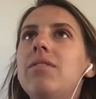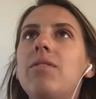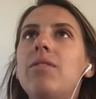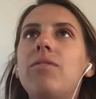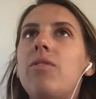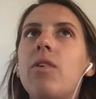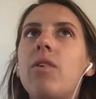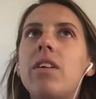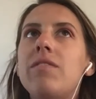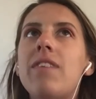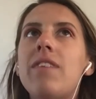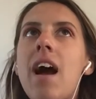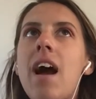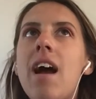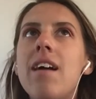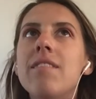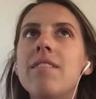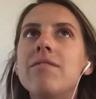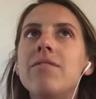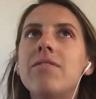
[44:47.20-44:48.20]

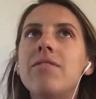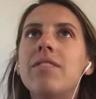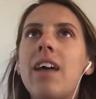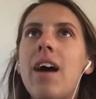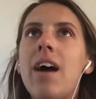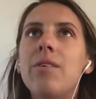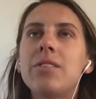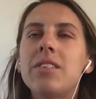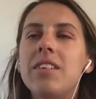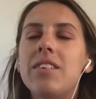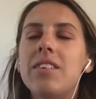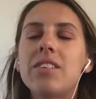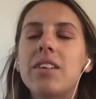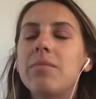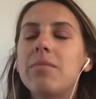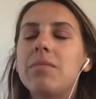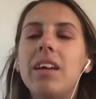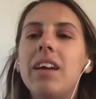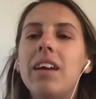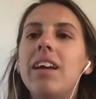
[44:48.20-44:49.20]
45,000 or
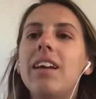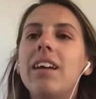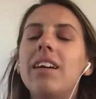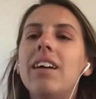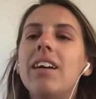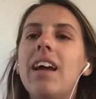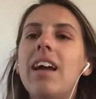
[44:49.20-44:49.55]
something.